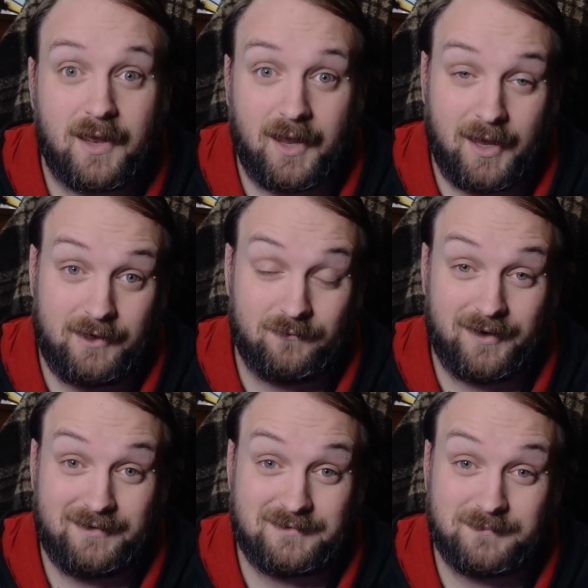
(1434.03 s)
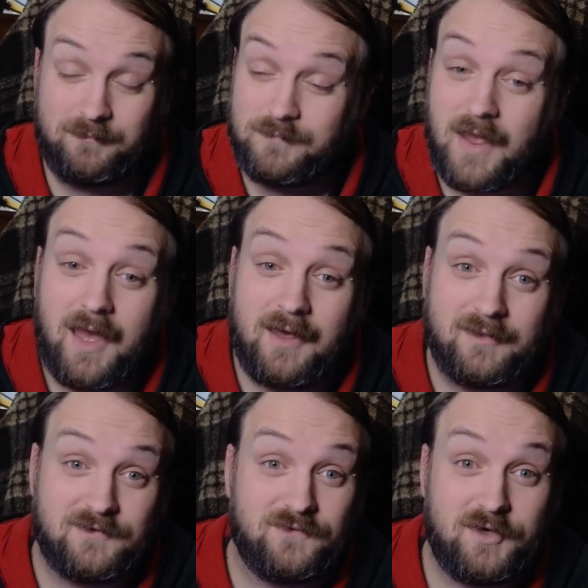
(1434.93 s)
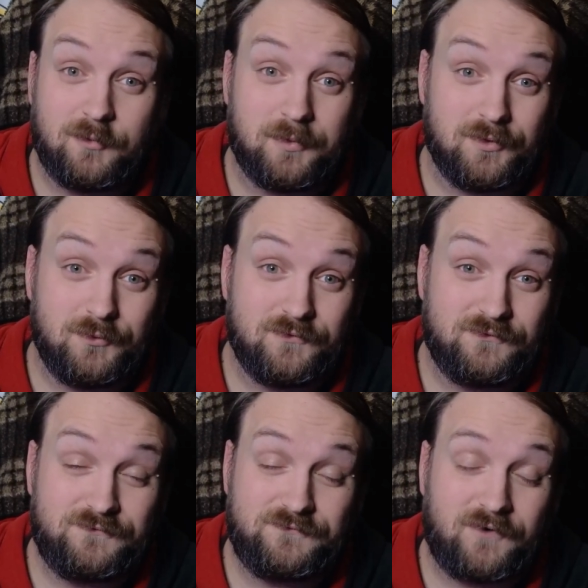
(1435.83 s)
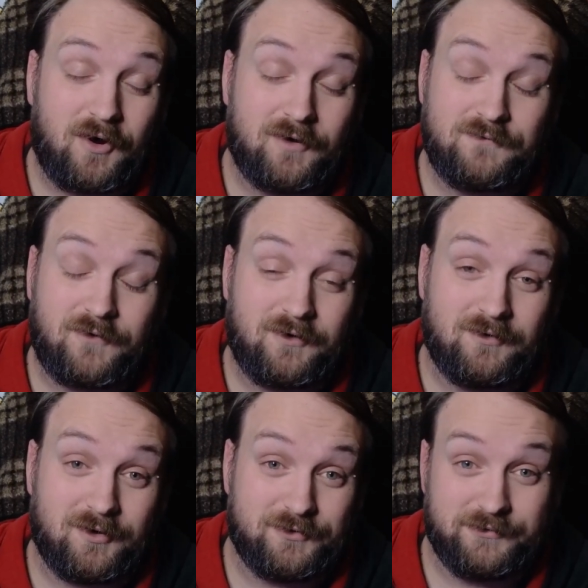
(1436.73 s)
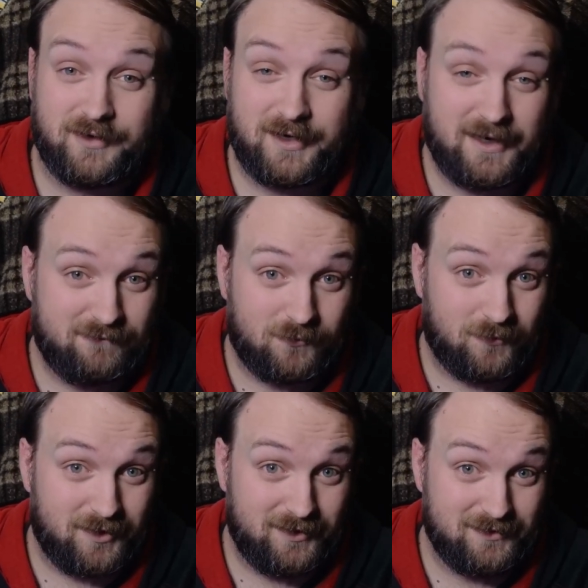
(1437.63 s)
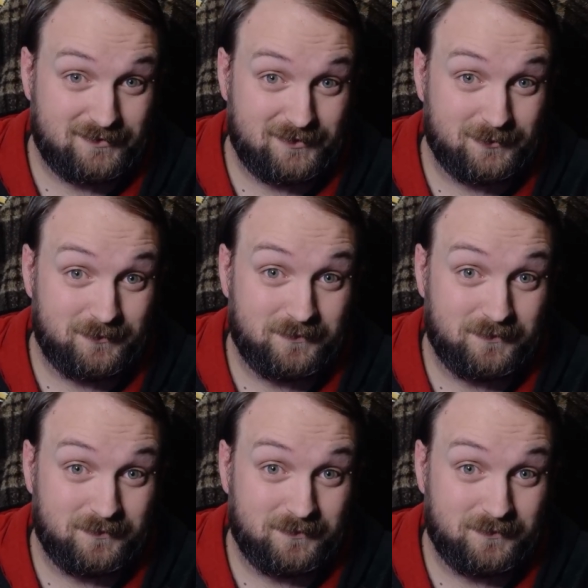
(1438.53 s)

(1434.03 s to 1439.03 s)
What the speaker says: Anyways, this video ballooned far, far longer than I ever wanted it to.